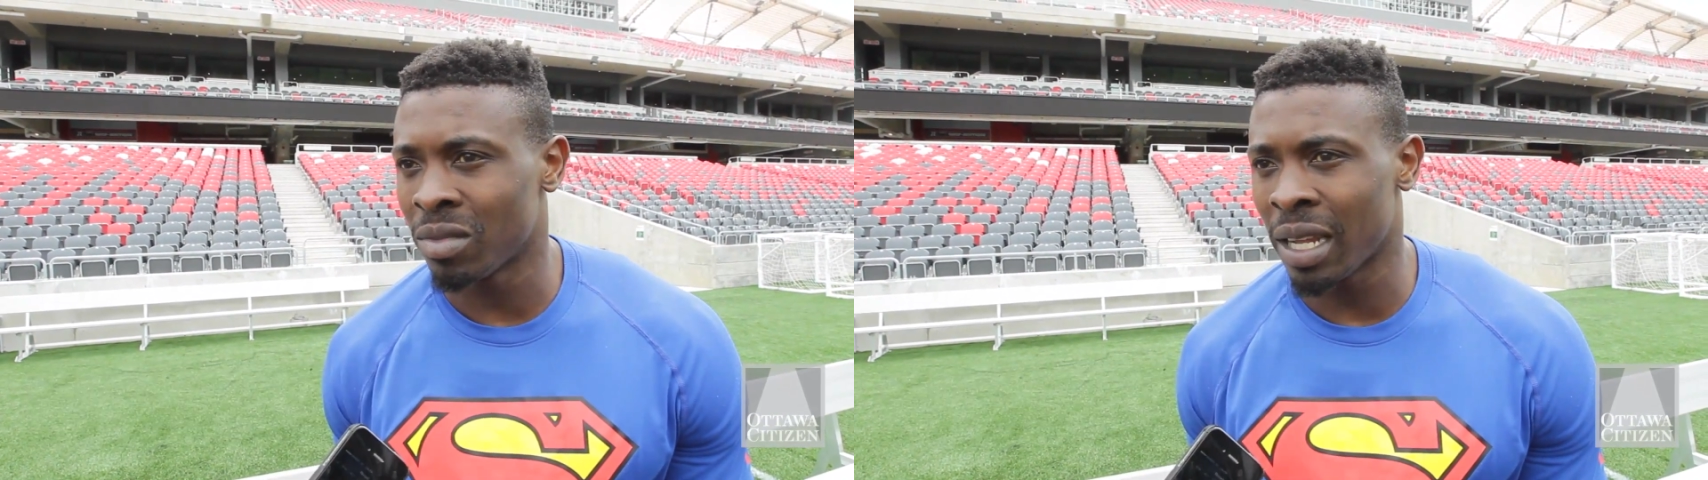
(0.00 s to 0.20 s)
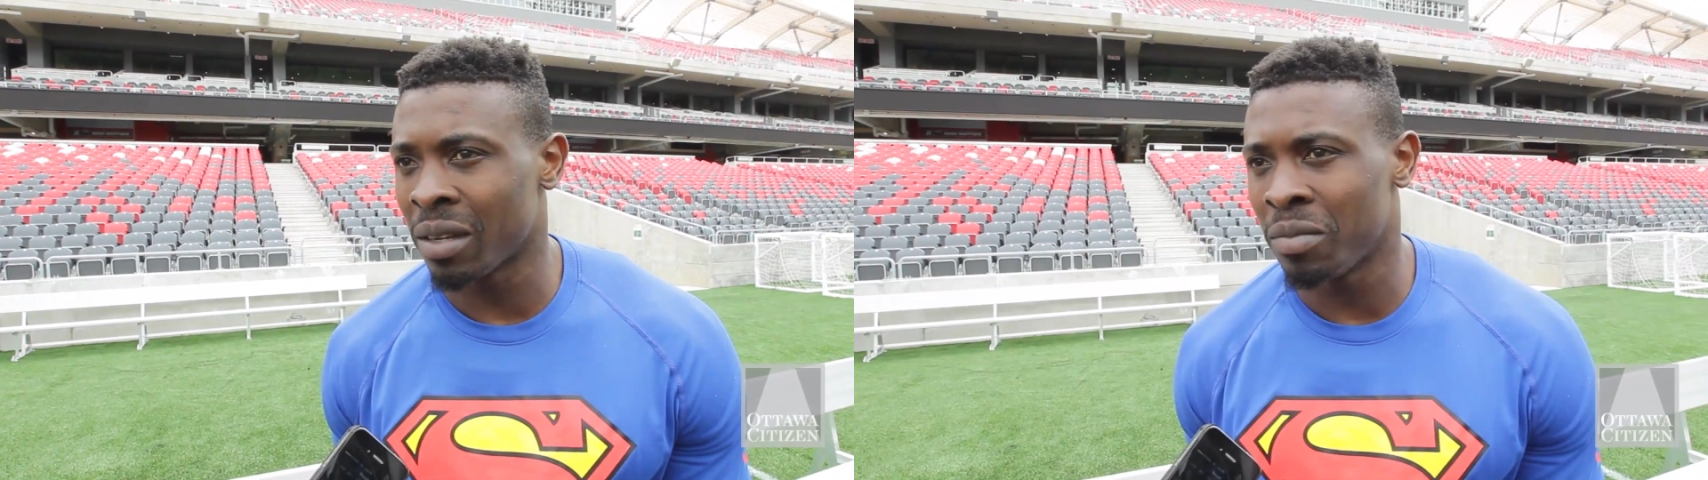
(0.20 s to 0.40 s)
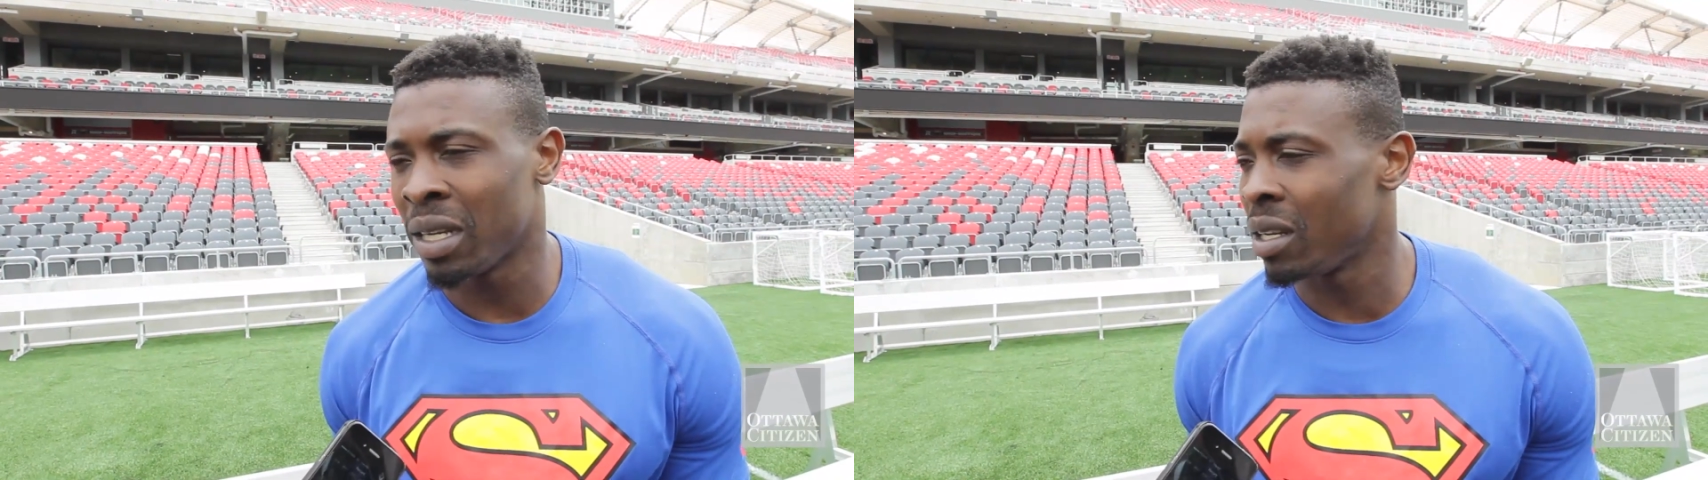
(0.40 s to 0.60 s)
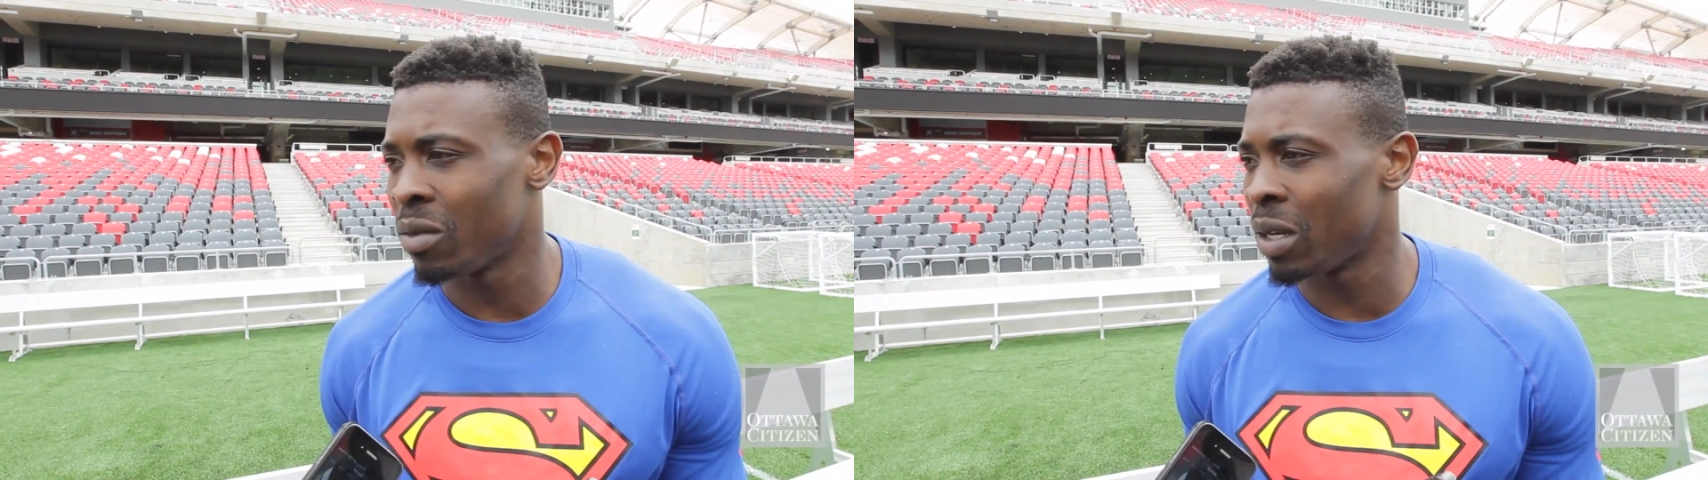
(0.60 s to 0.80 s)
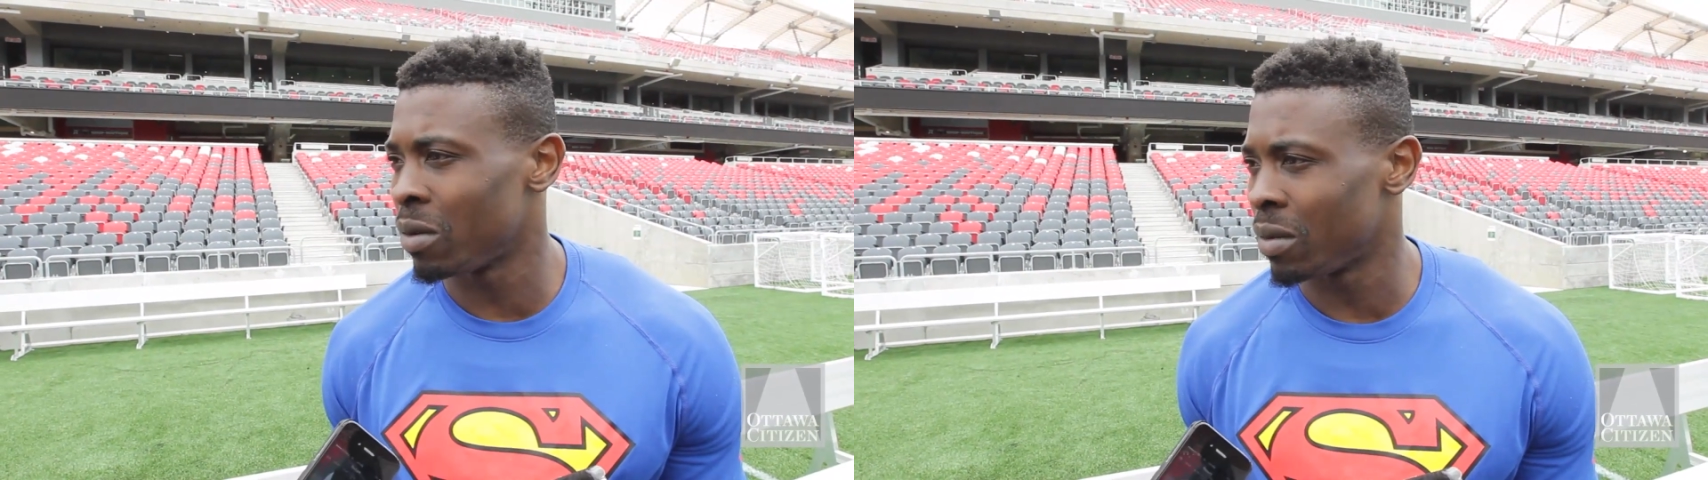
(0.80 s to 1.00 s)
think of being
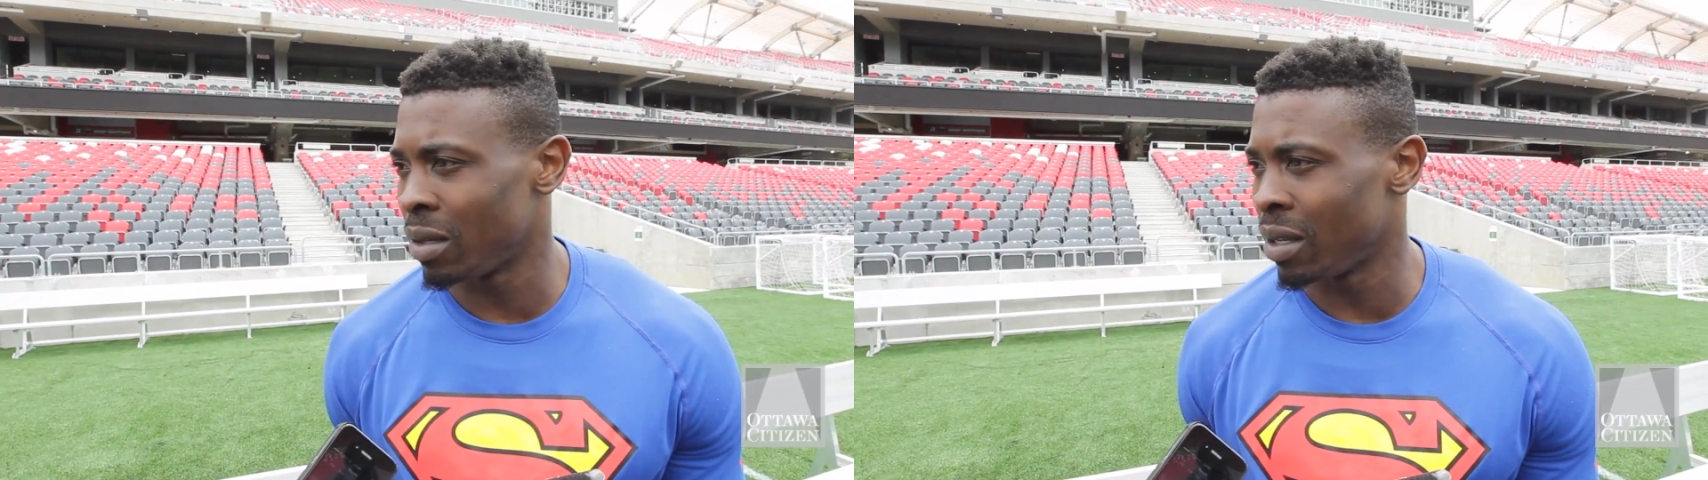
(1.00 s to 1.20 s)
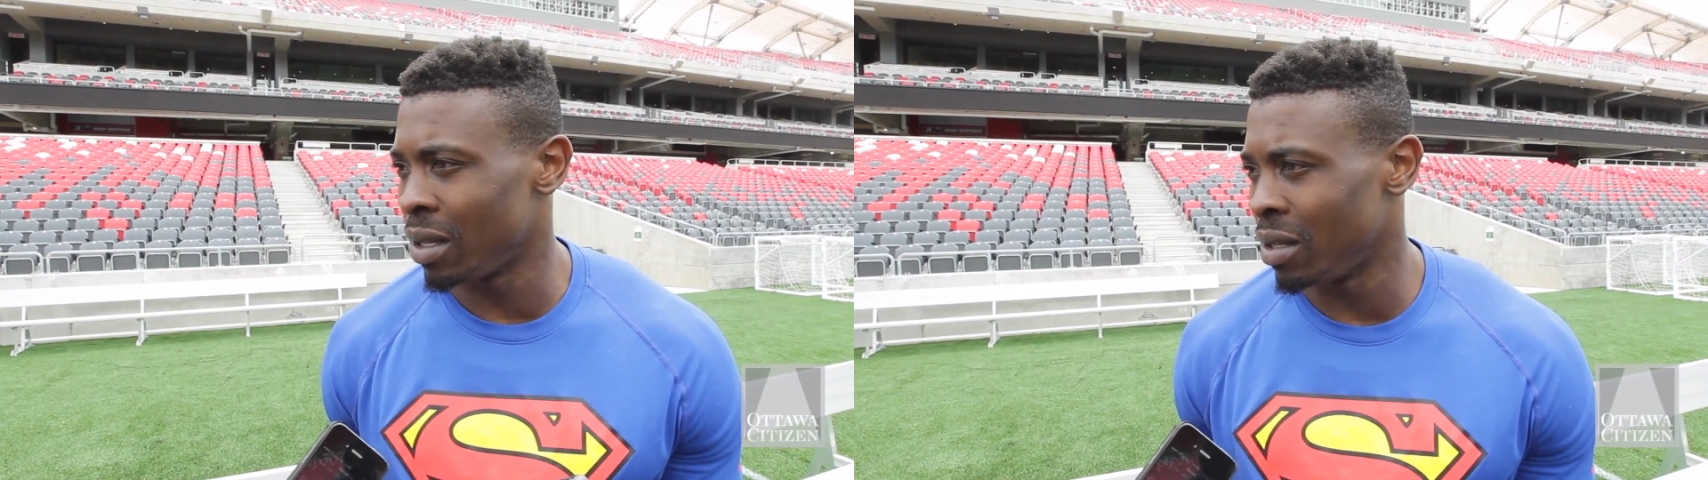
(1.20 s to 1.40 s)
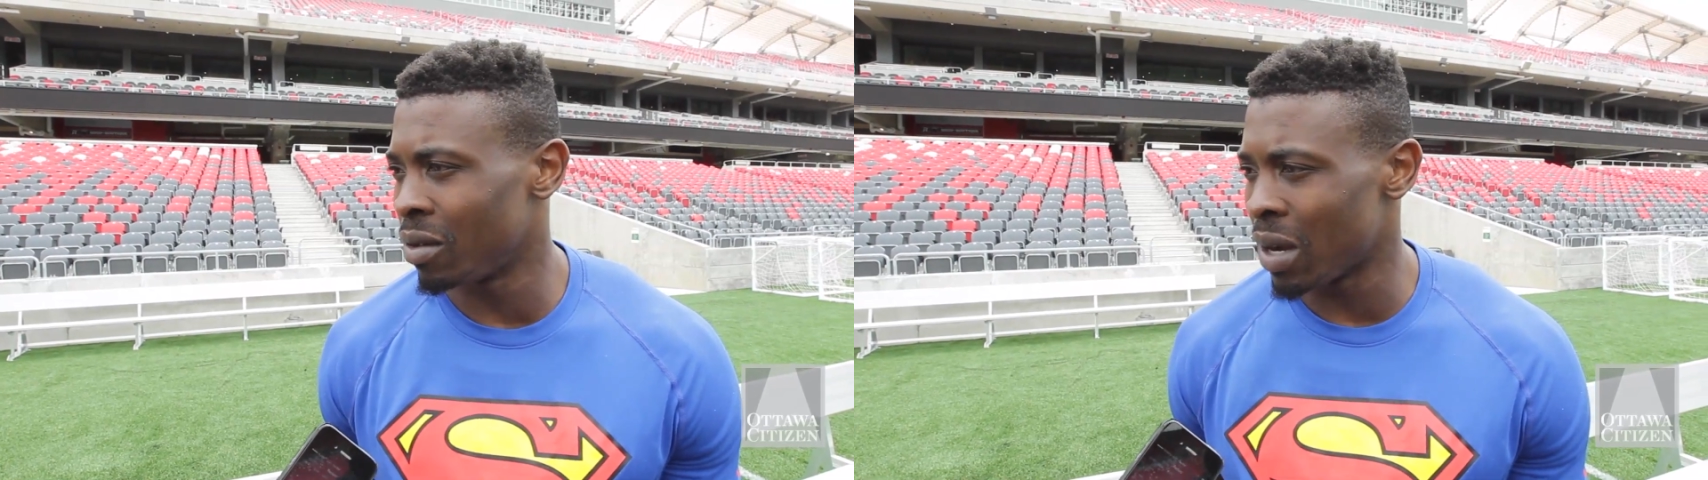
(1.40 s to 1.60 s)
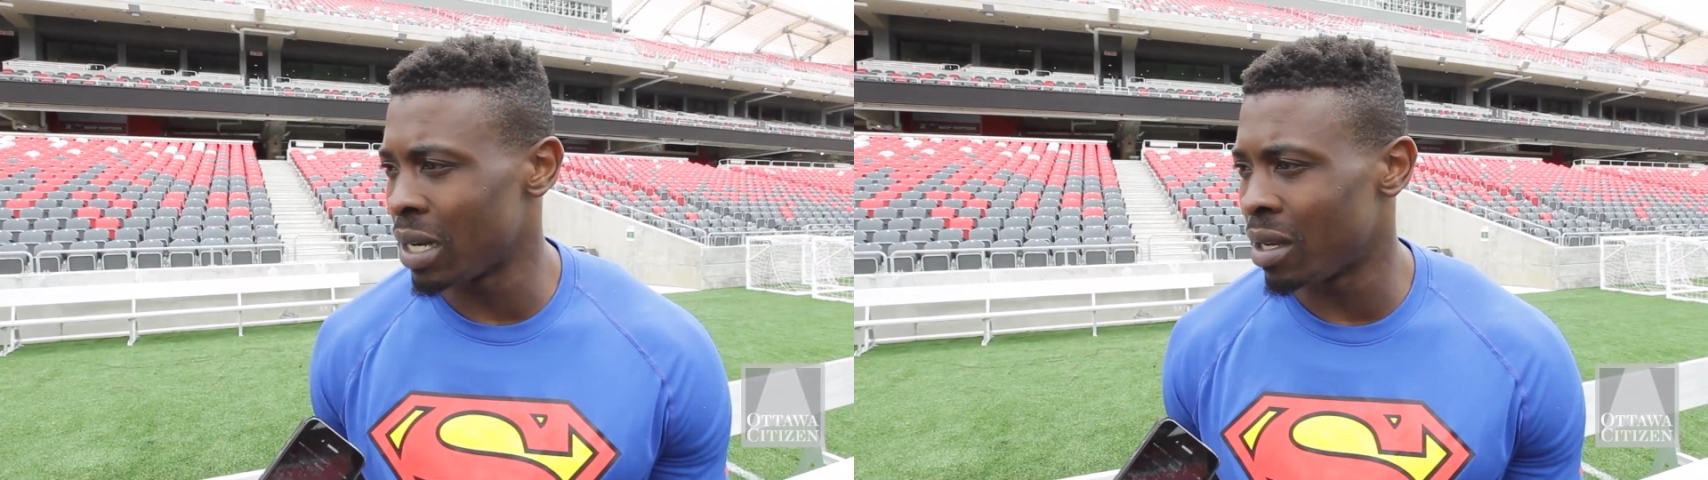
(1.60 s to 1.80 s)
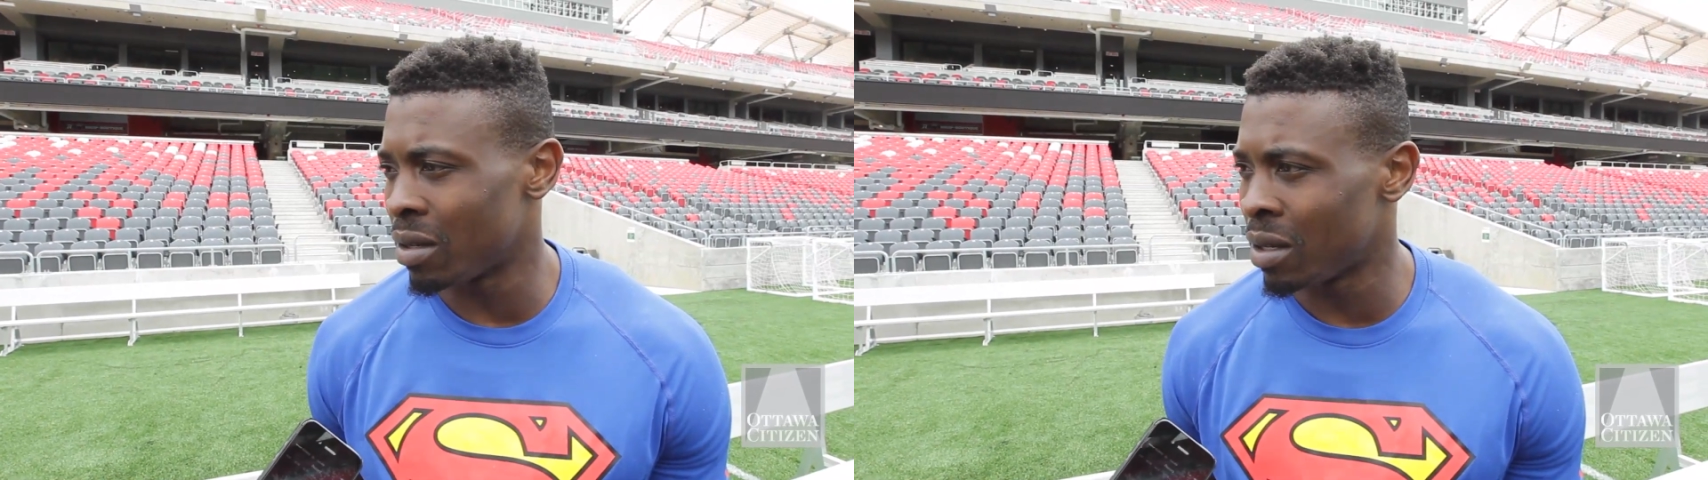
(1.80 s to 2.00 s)
anywhere you know right
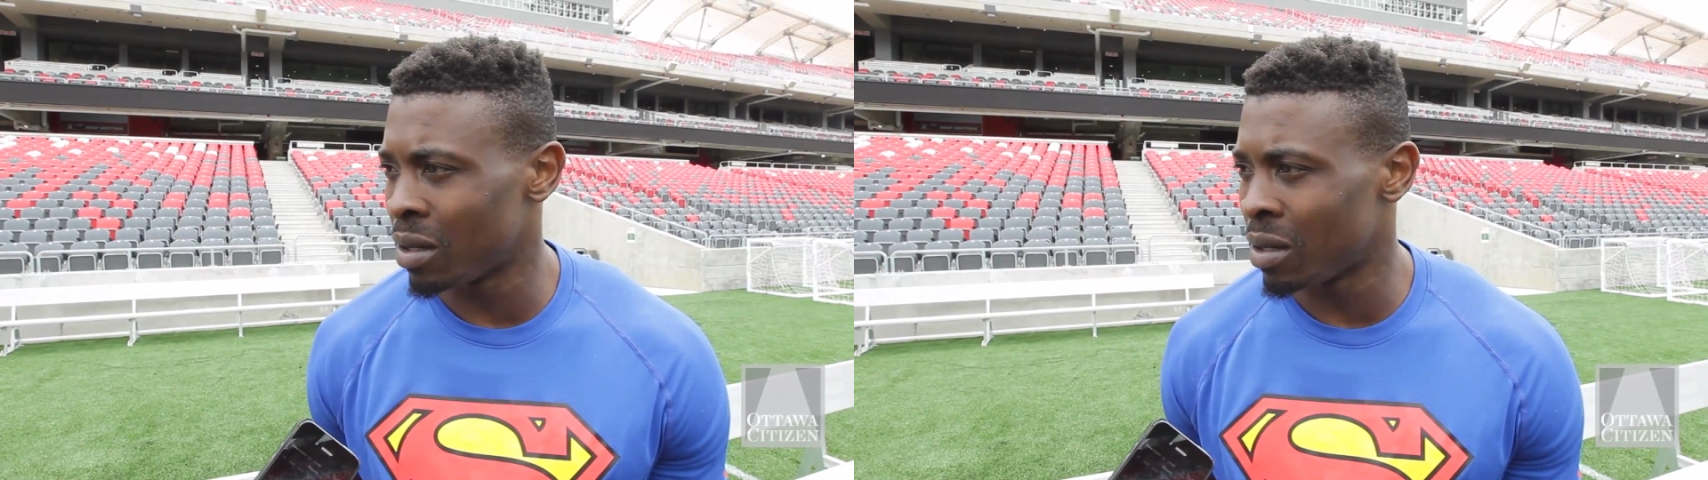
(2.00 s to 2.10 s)
now.